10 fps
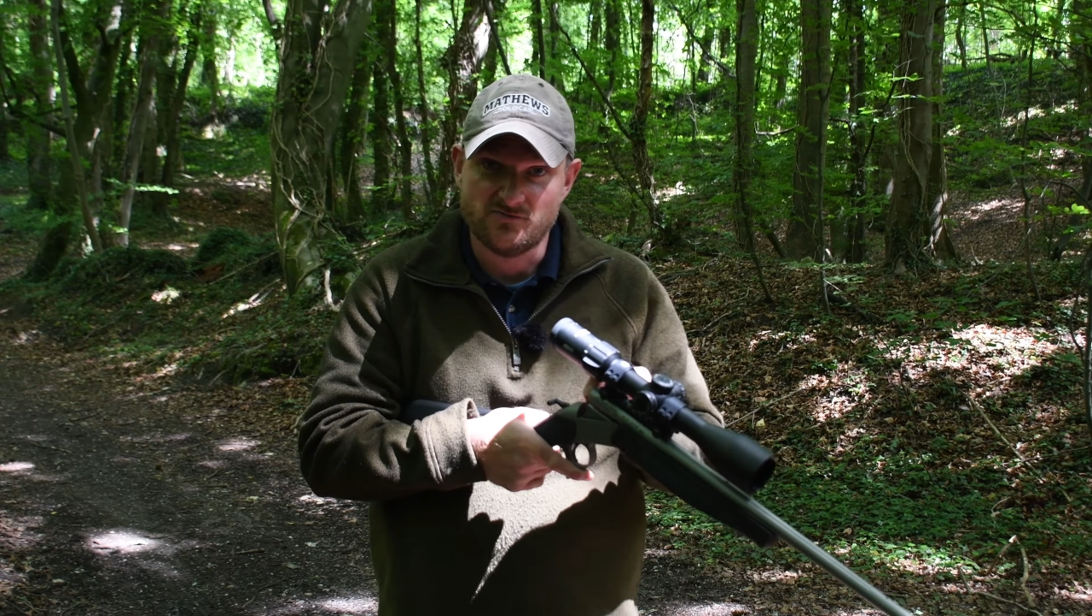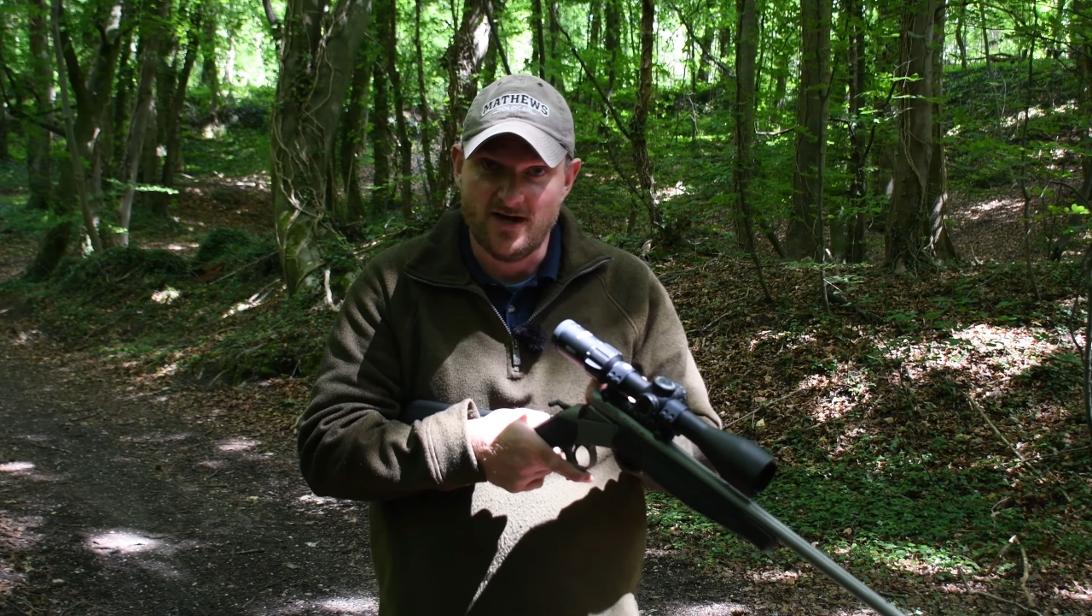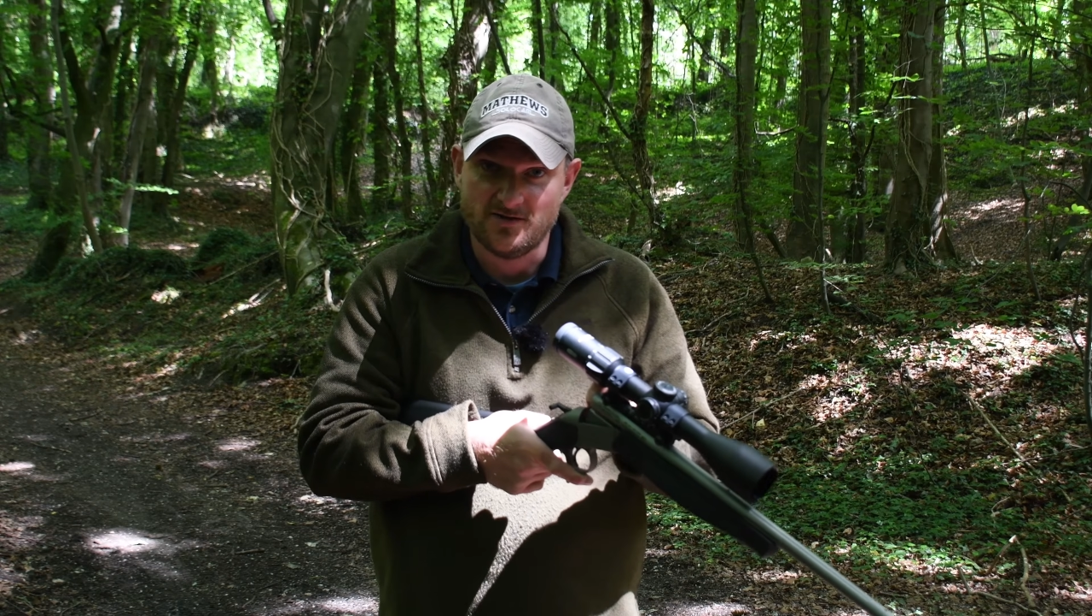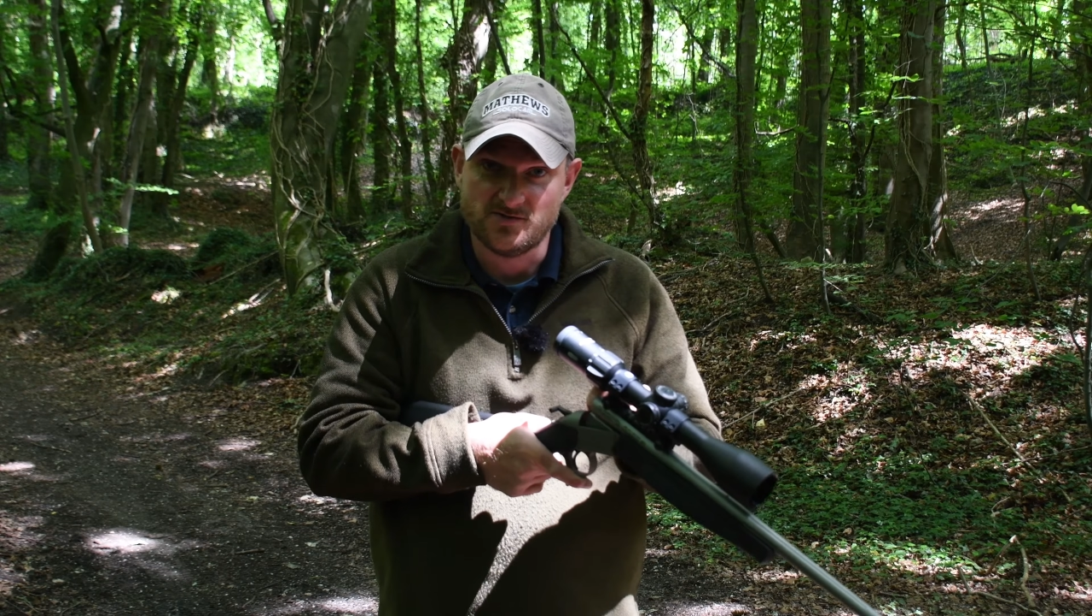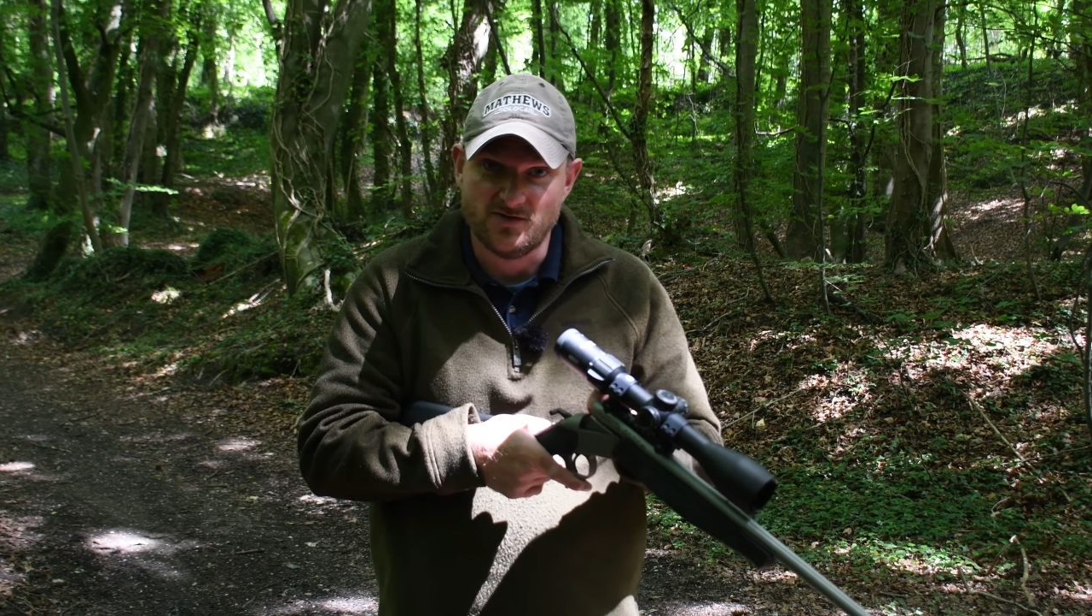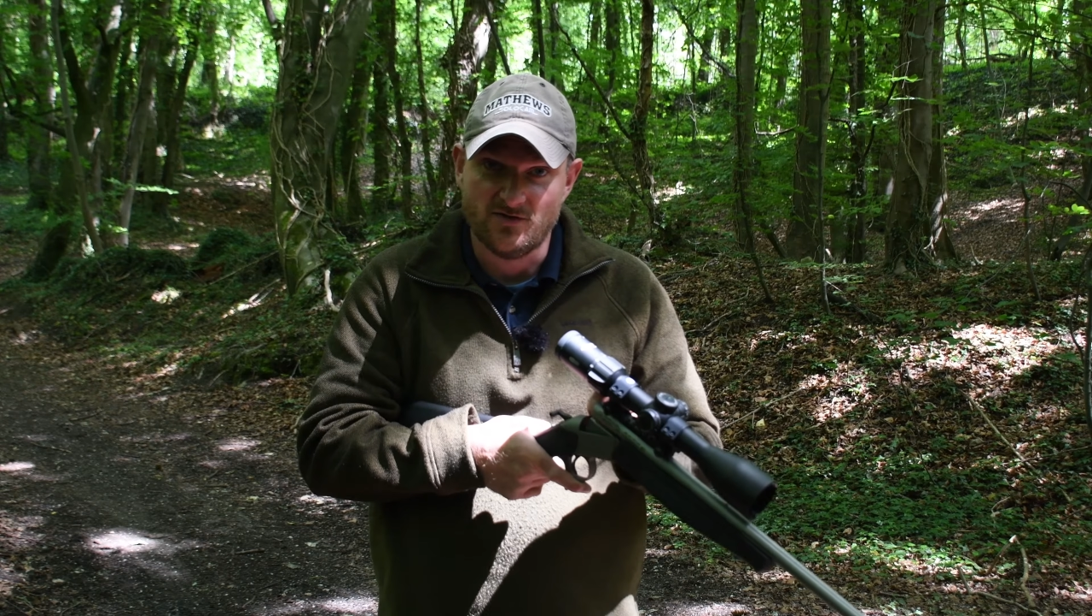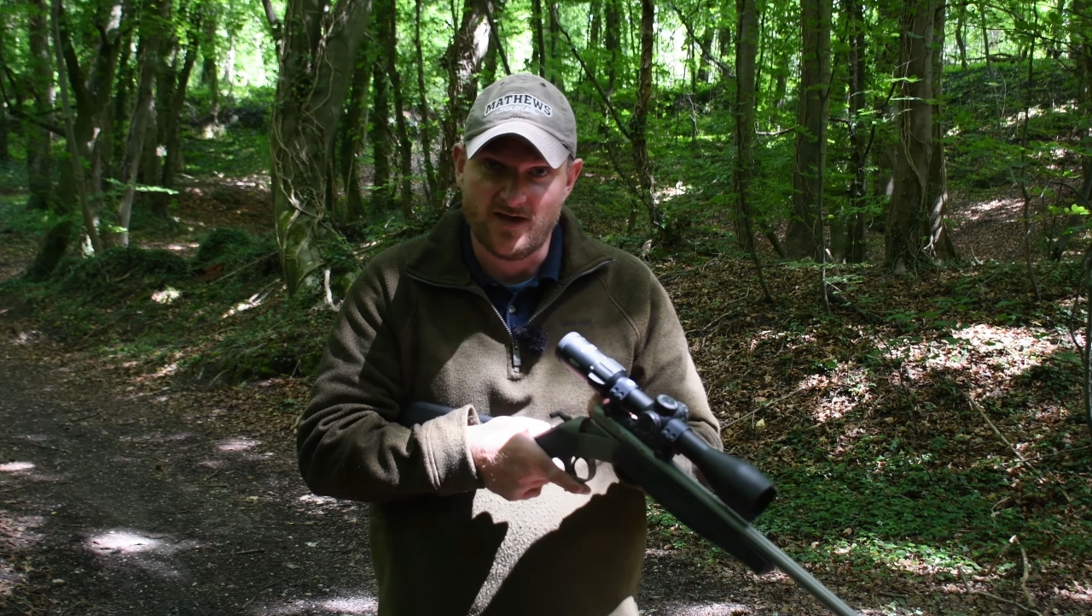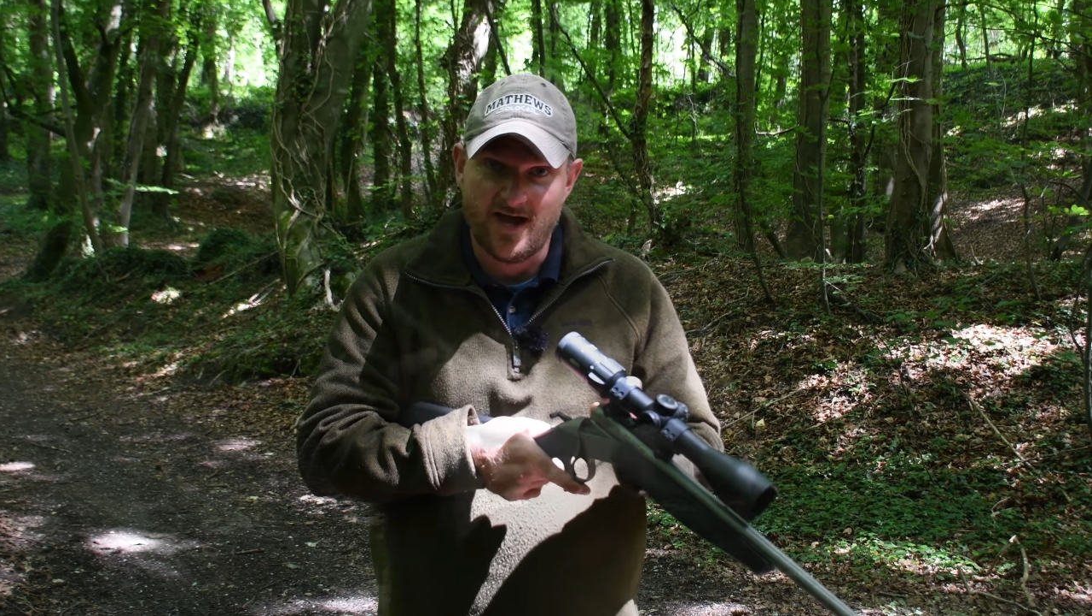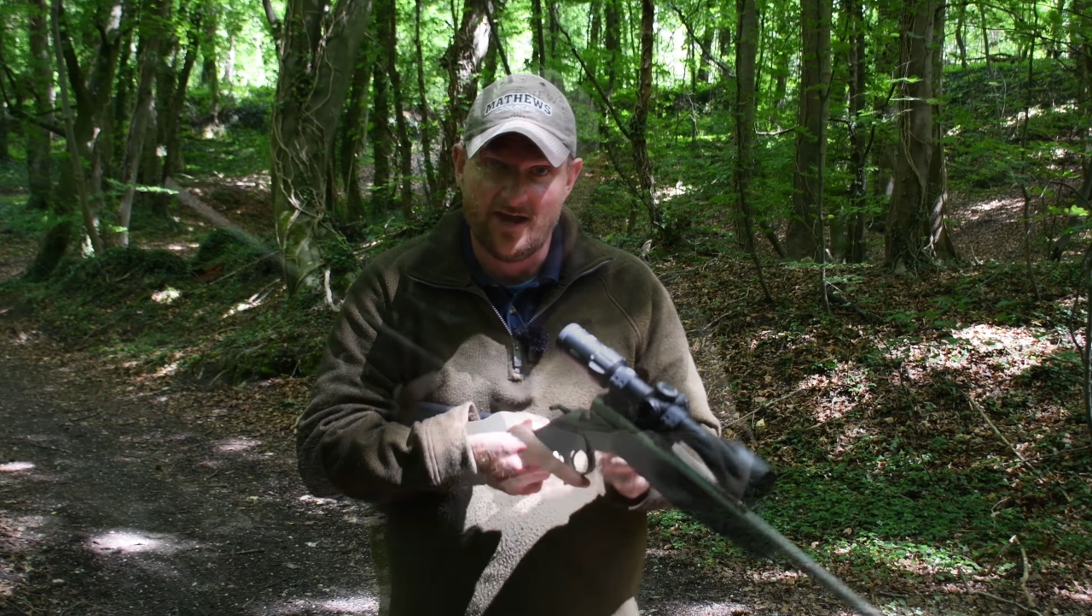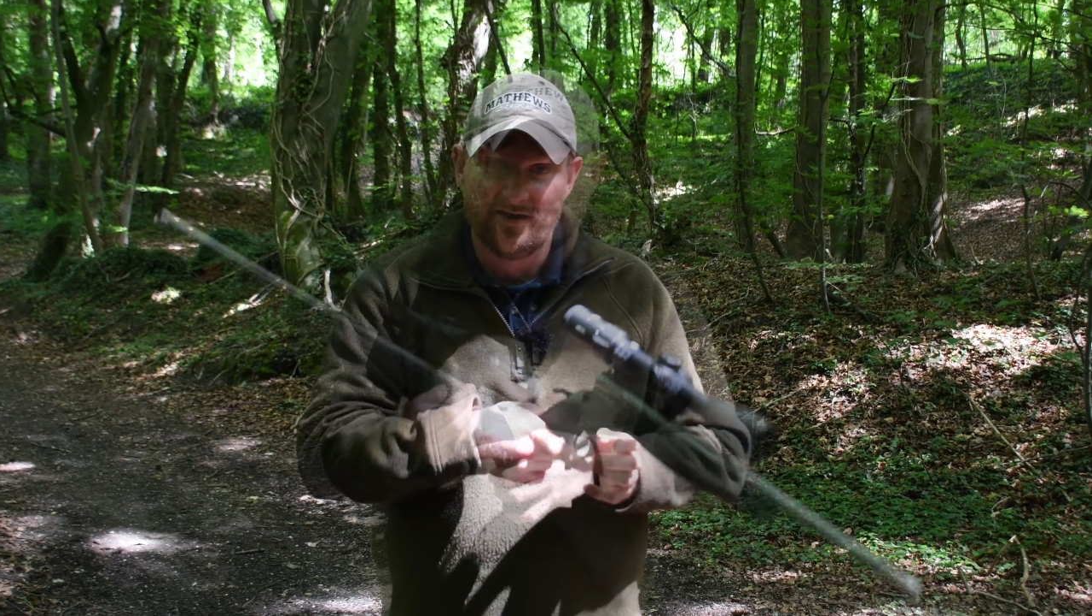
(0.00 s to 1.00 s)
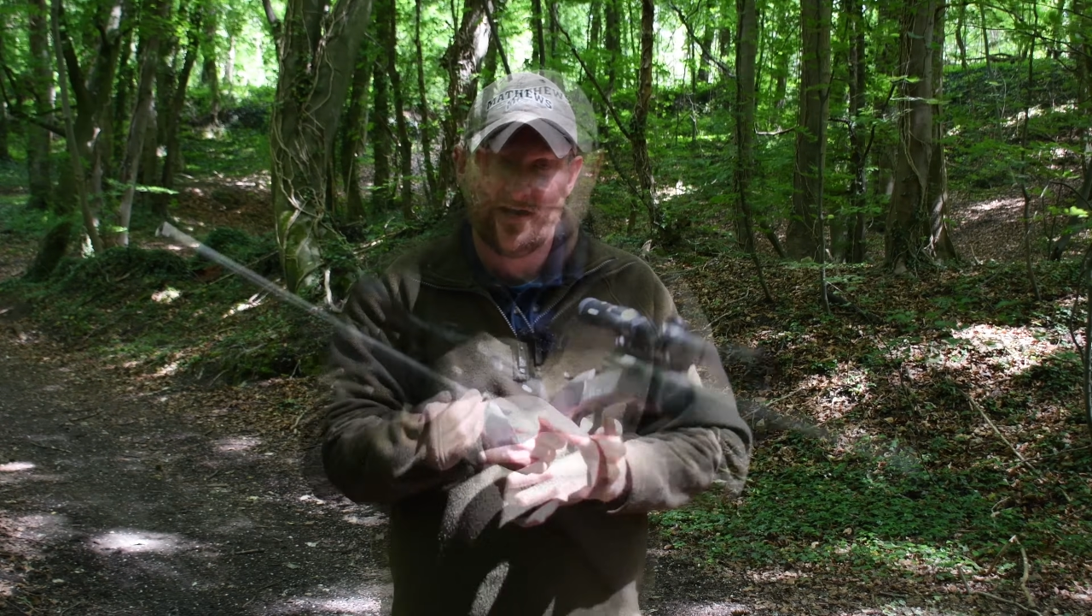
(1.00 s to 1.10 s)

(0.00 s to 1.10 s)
rounds with the other hand.